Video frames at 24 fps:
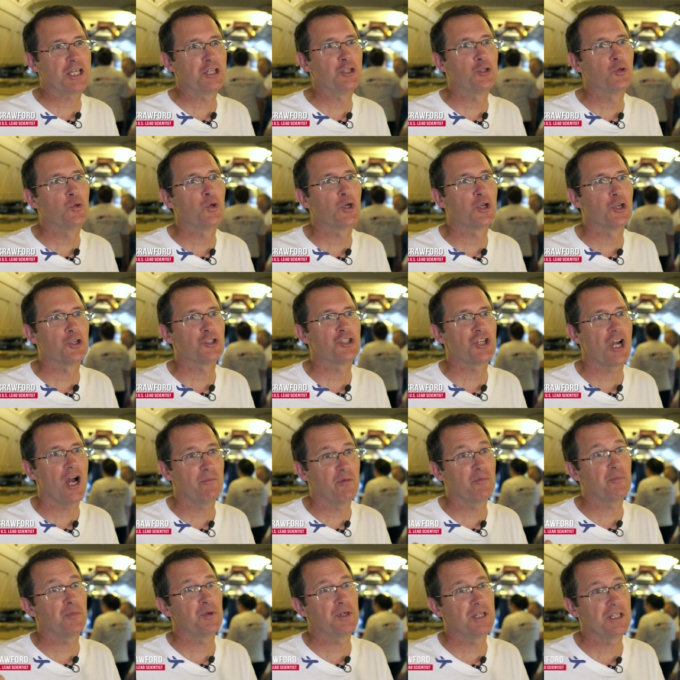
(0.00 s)
can do a good
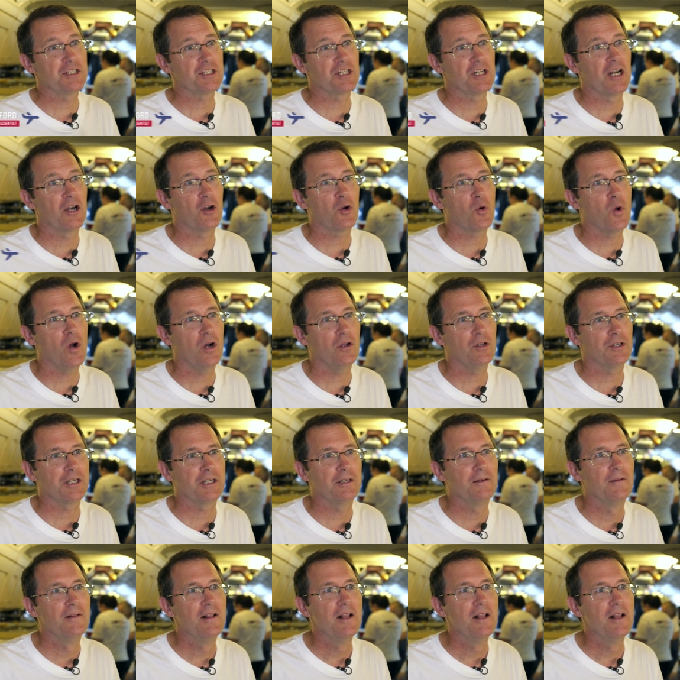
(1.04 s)
job of predicting air quality.